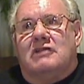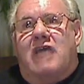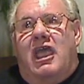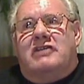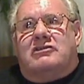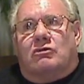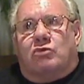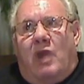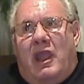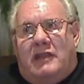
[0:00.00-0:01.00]
Take the
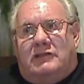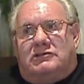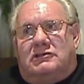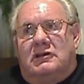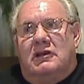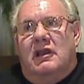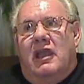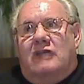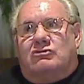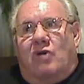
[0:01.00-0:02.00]
reins
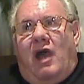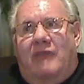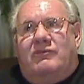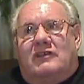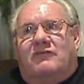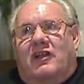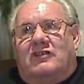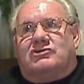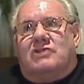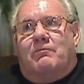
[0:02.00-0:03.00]
and drive this
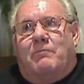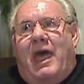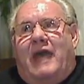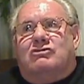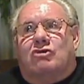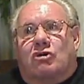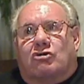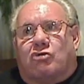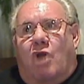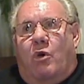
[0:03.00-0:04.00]
fellowship back to a
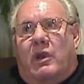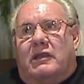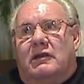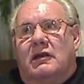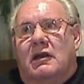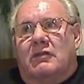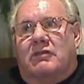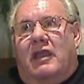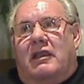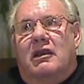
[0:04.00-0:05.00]
growing
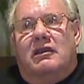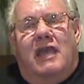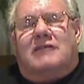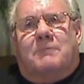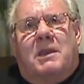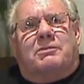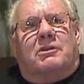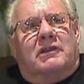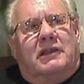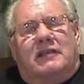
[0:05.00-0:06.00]
thing. Yes,
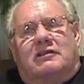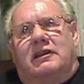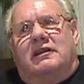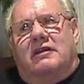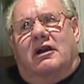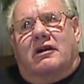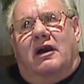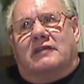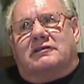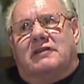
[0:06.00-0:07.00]
people are getting clean in
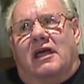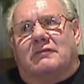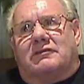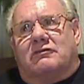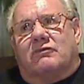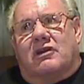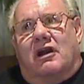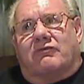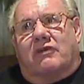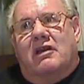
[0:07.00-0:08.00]
Narcotics Anonymous and
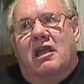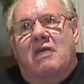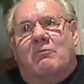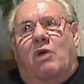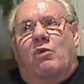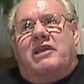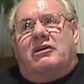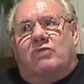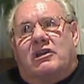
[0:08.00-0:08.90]
recovering, but we can